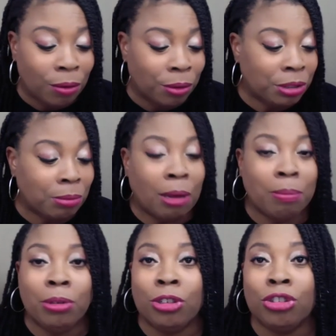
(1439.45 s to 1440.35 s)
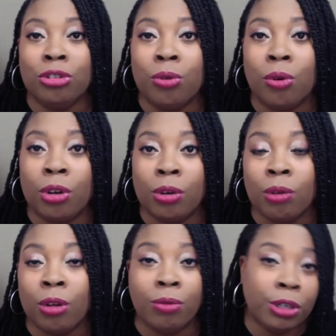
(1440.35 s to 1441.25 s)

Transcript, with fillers: or somebody put the shoe on the wrong foot,